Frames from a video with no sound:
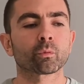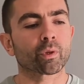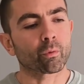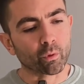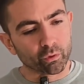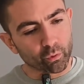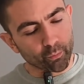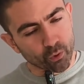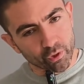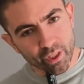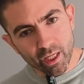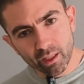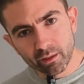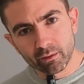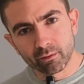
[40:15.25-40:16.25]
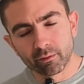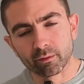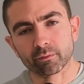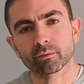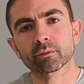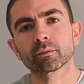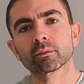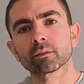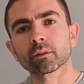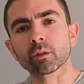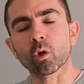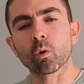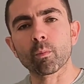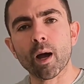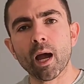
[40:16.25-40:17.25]
We want to project,
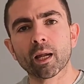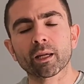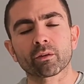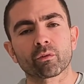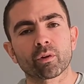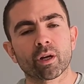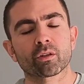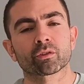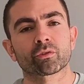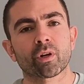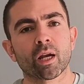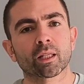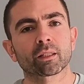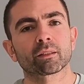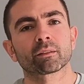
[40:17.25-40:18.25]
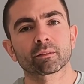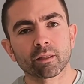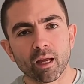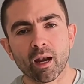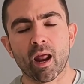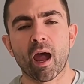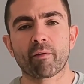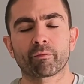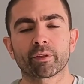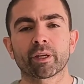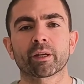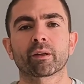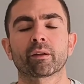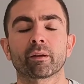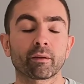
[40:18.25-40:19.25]
go back and reconstruct, and have
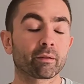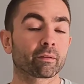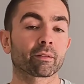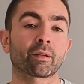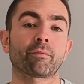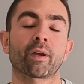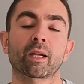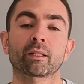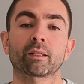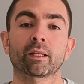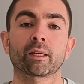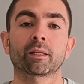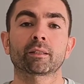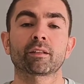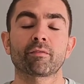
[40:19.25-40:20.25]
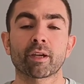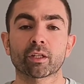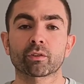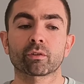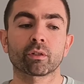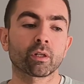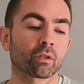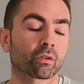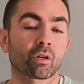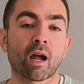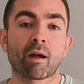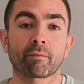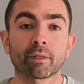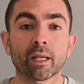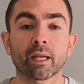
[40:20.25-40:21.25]
the vector or
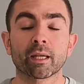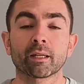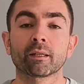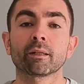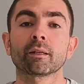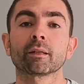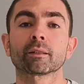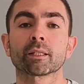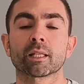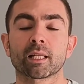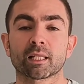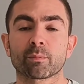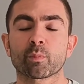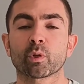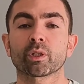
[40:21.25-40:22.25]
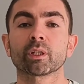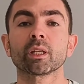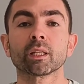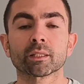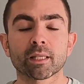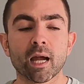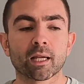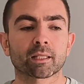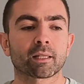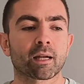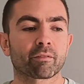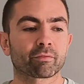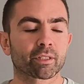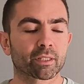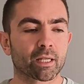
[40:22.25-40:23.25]
have the data point intact
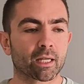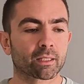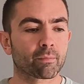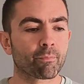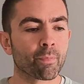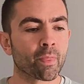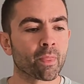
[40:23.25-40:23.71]
after that.